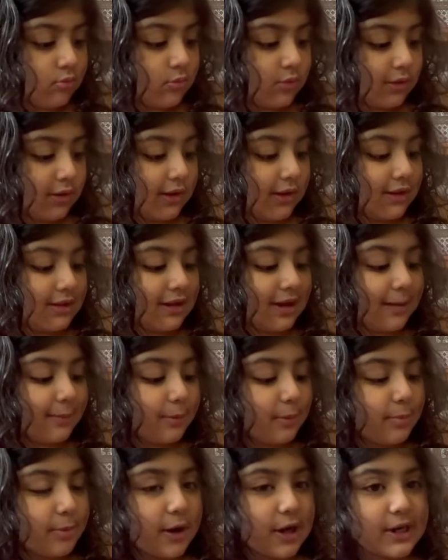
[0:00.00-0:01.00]
Says happy
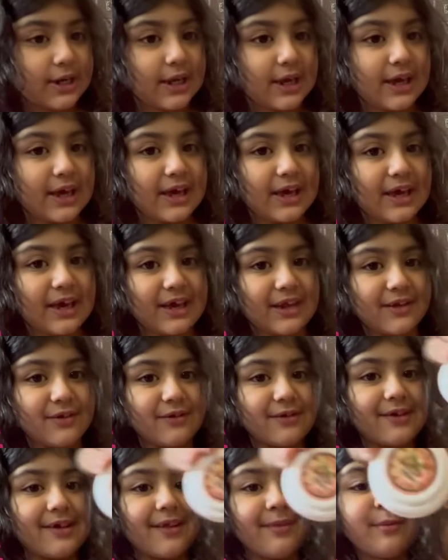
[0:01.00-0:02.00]
birthday!
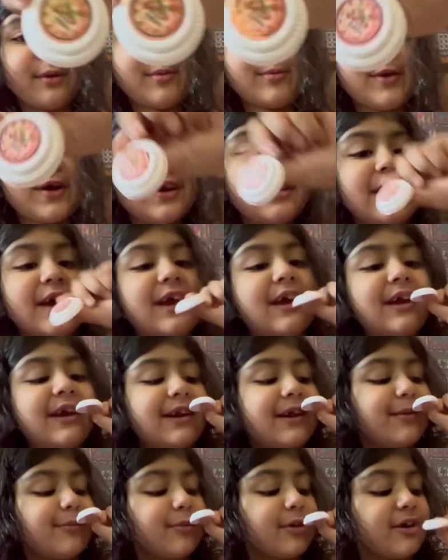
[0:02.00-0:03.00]
Today's my birthday!
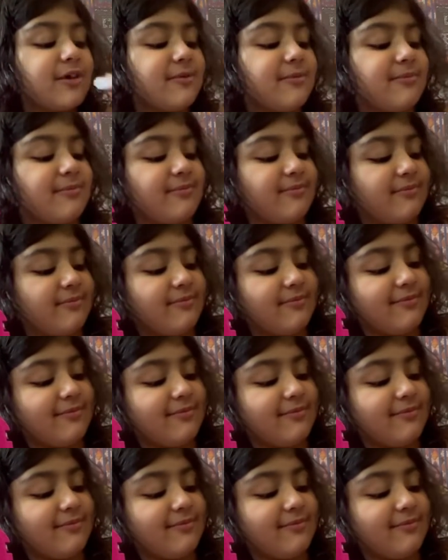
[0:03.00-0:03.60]
Num num!